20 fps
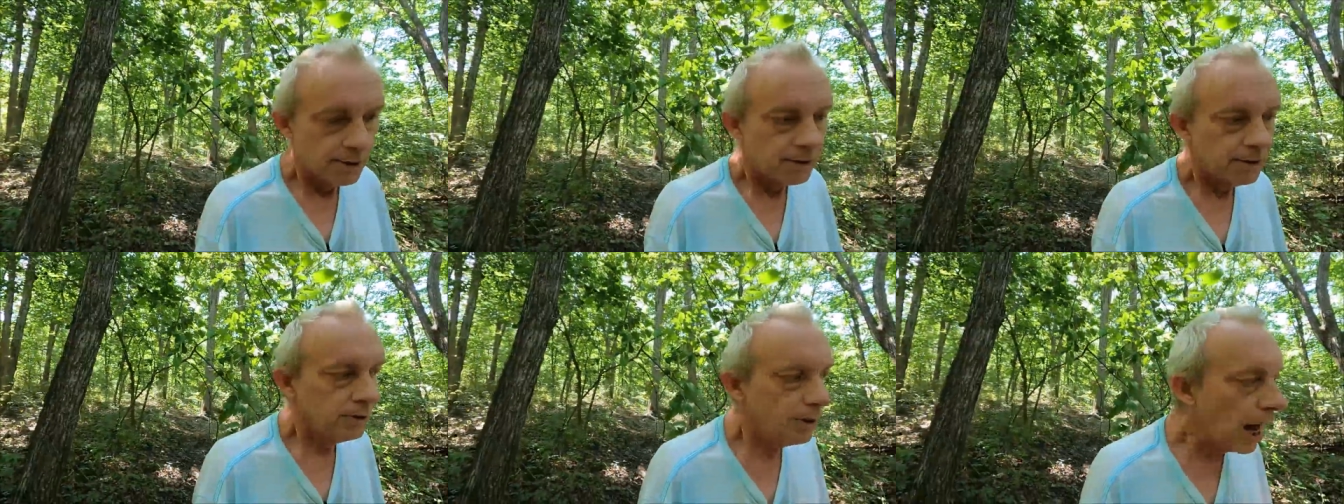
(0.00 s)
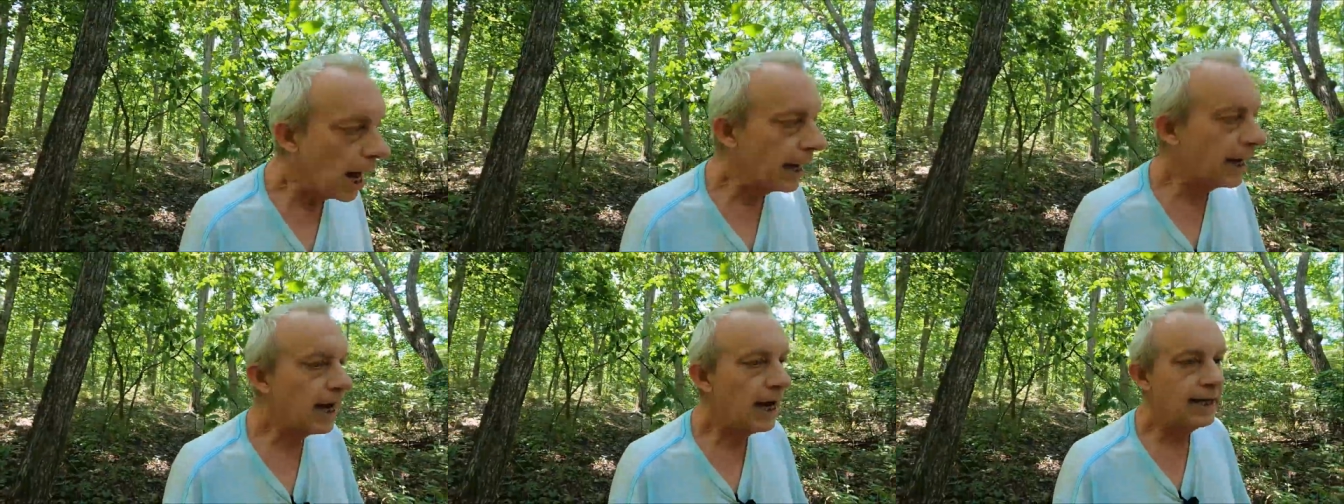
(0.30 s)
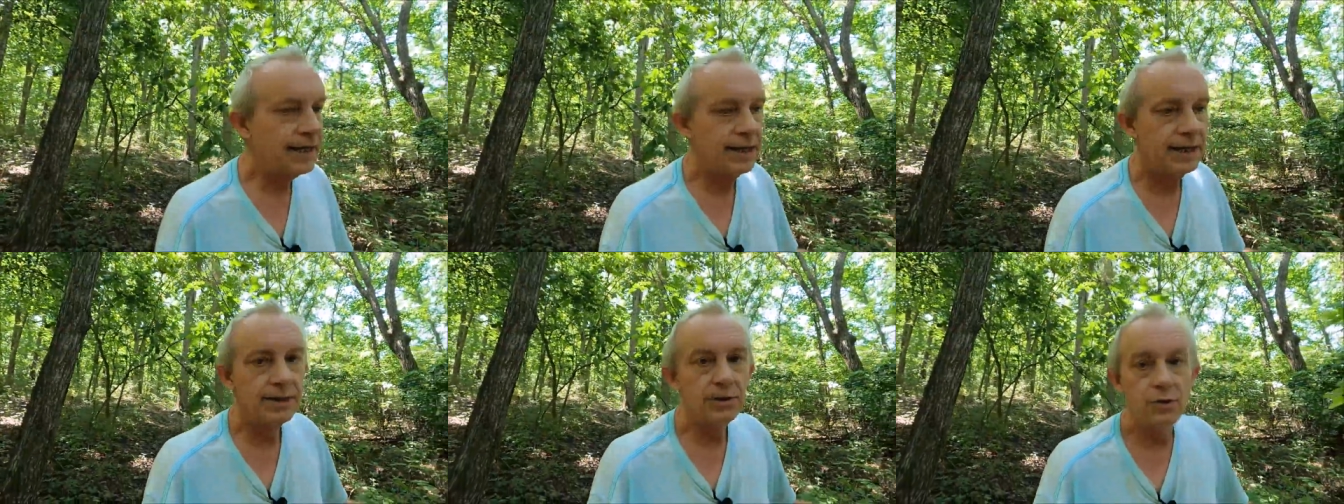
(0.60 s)
Like
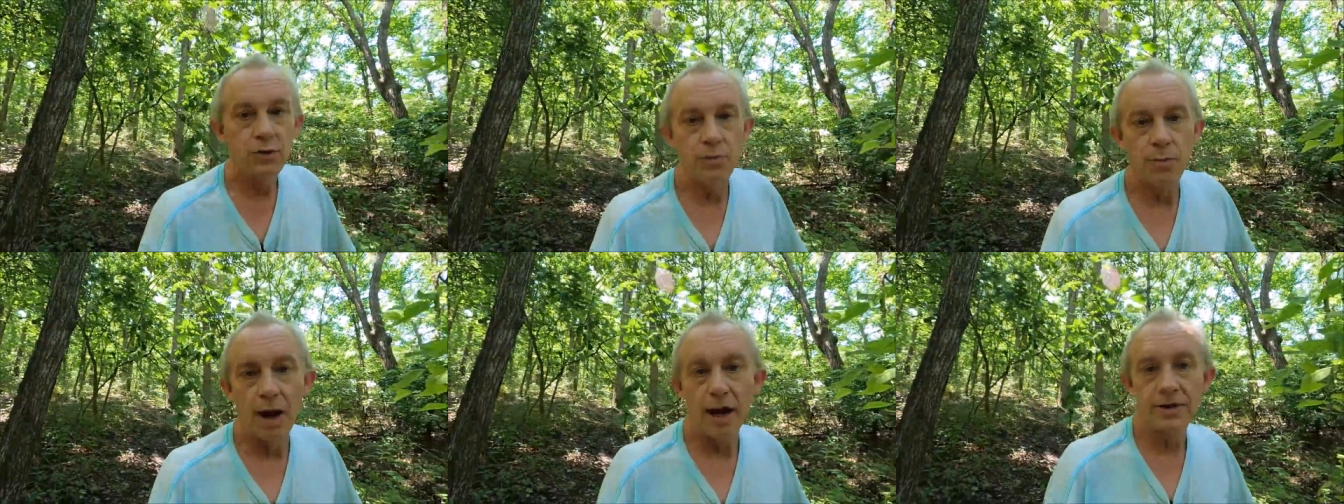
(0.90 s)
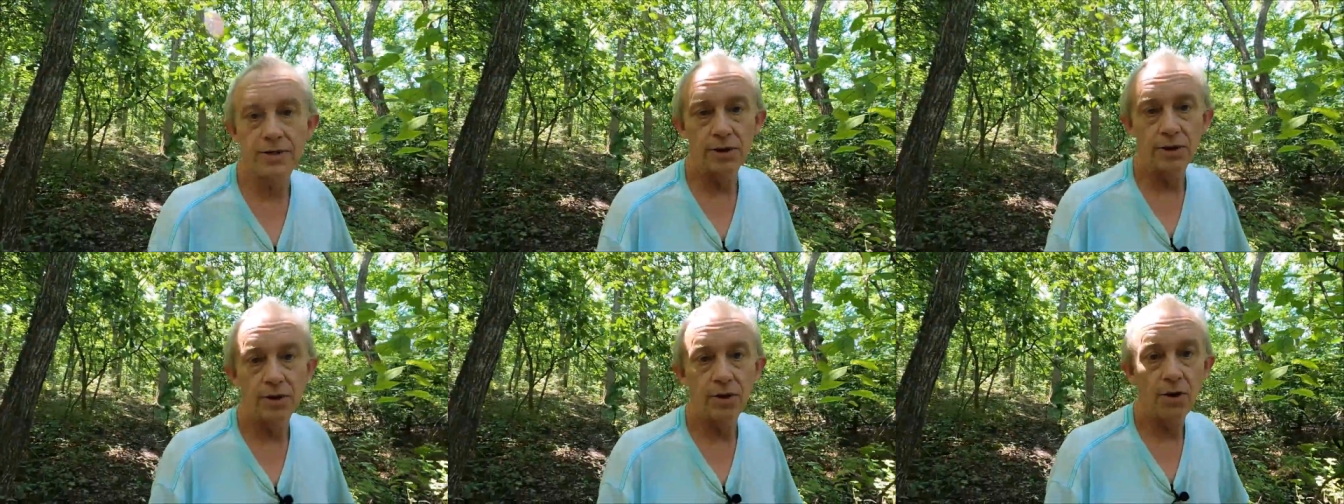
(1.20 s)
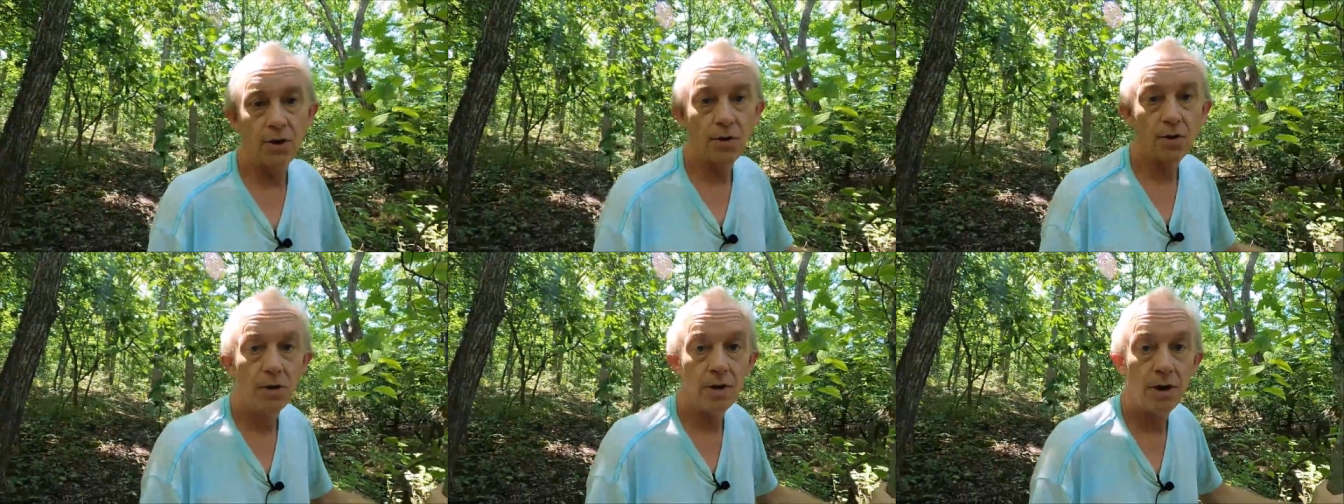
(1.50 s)
I did in New
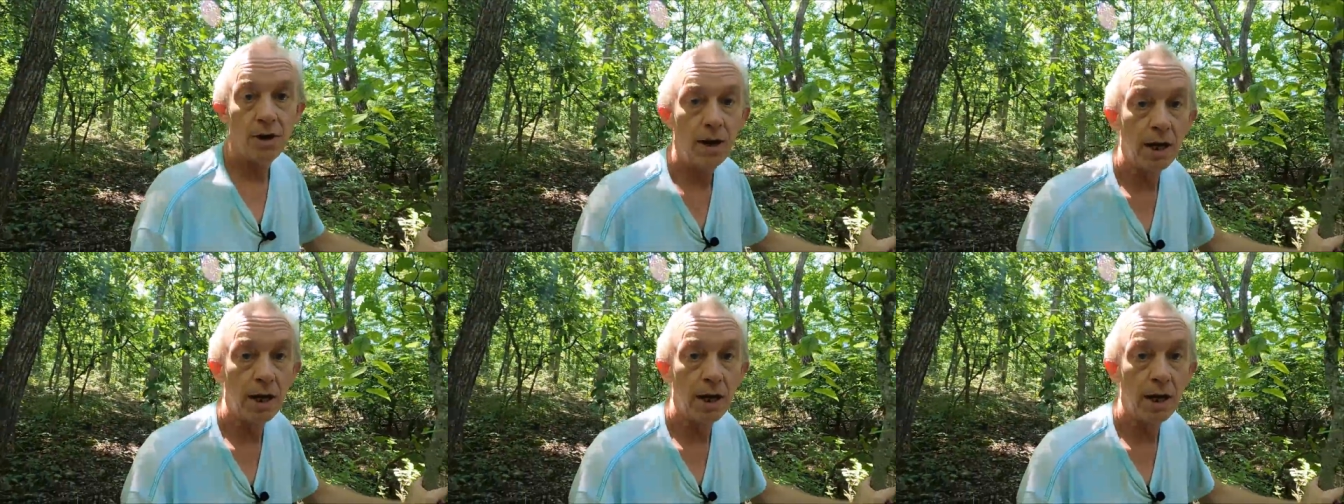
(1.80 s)
Mexico,